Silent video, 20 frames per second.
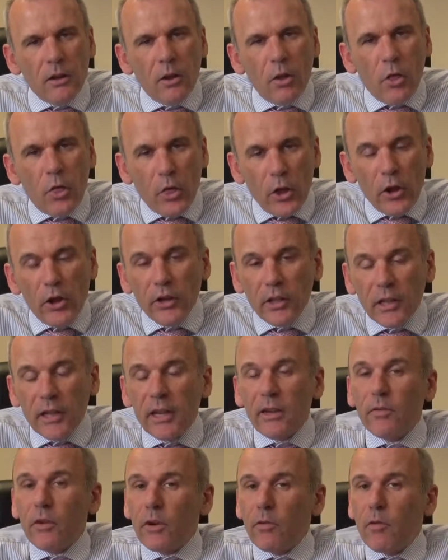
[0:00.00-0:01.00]
Thirdly,
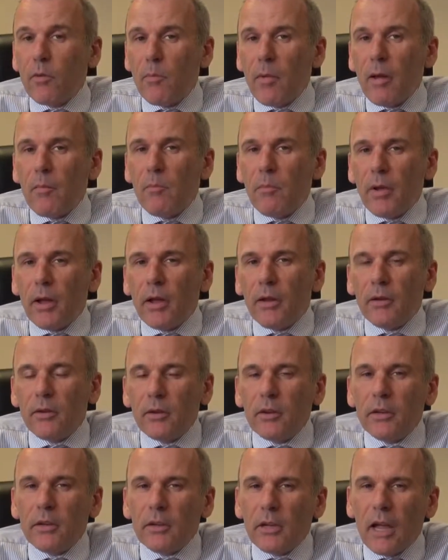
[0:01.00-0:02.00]
you've got to remember,
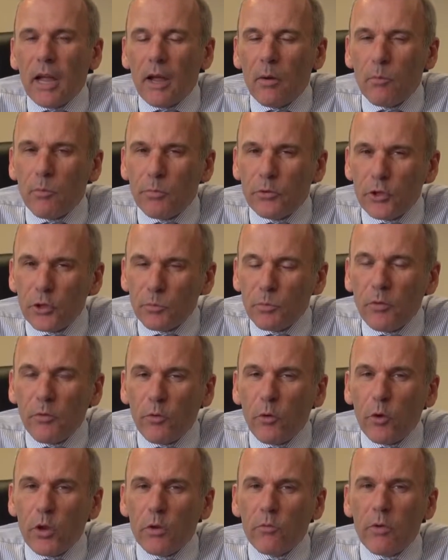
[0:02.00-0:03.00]
just
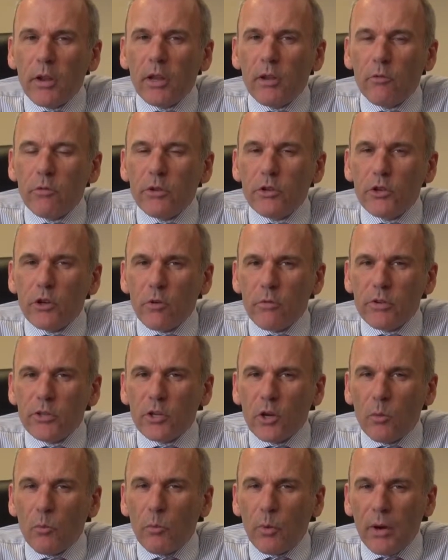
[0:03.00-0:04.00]
before you ring your insurance
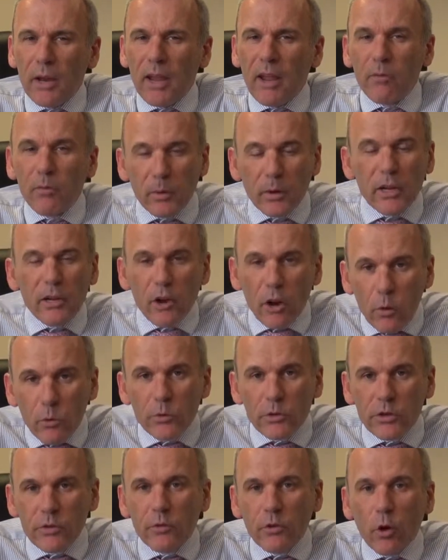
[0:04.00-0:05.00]
company, everybody
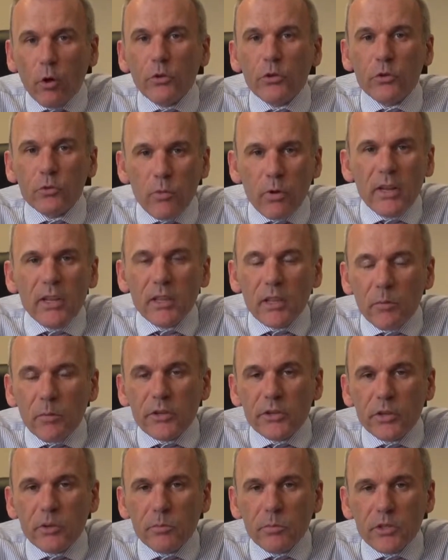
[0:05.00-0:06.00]
knows you've got to ring them at
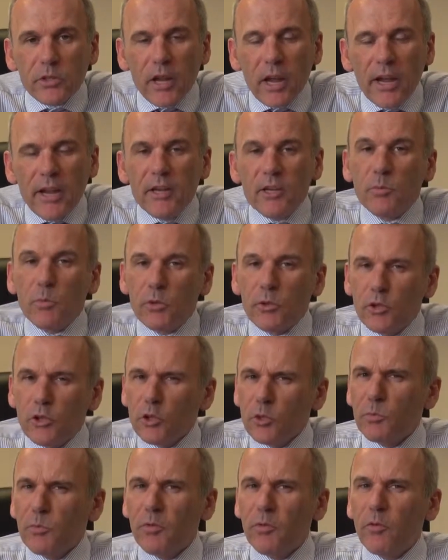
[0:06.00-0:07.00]
some stage, but
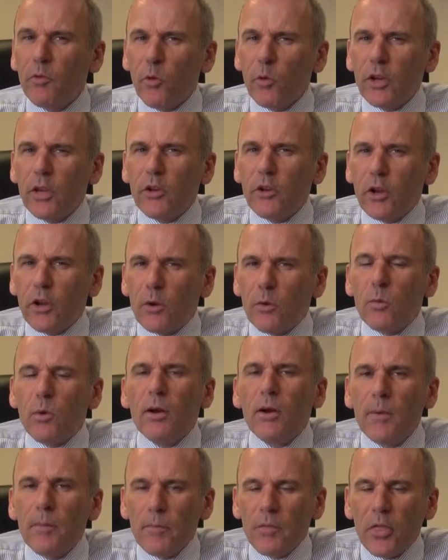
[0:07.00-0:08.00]
just before you do,
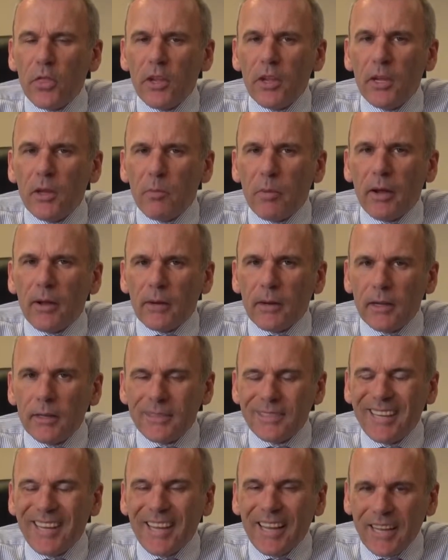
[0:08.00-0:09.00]
think about it and
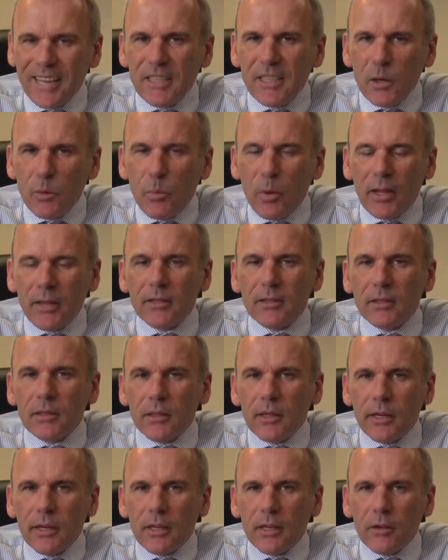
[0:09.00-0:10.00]
take independent
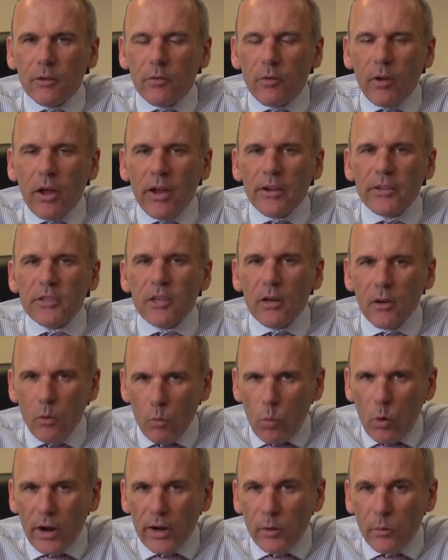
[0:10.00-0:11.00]
legal advice.
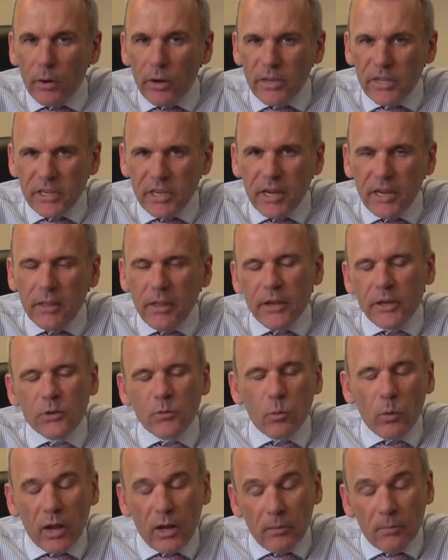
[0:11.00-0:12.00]
Why do I say this?
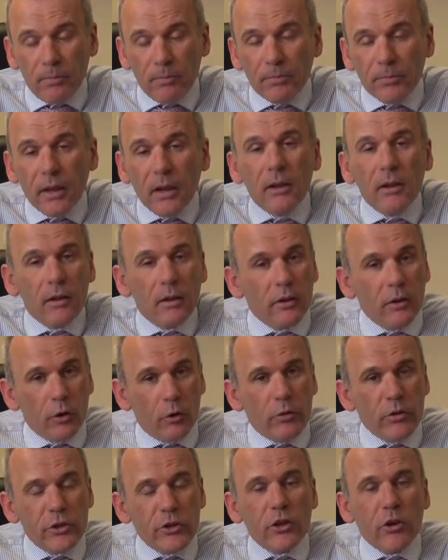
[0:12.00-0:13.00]
Well,
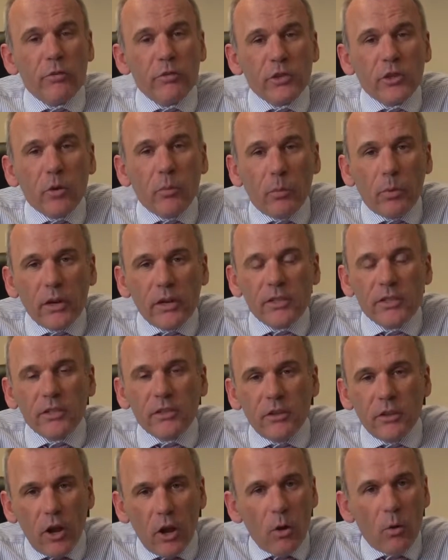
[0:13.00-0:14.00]
your insurance companies
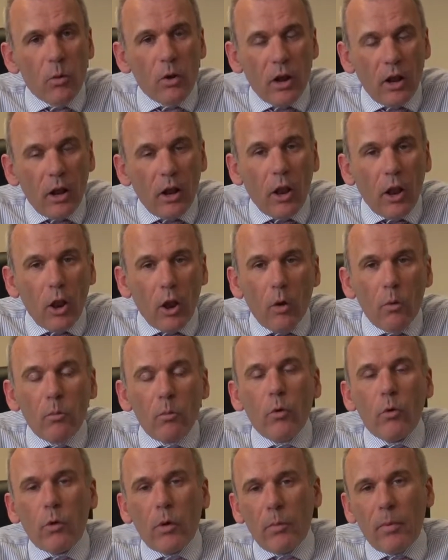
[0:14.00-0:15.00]
know a lot
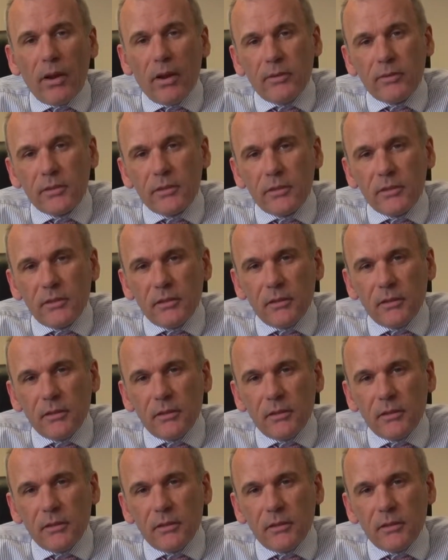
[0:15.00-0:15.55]
more about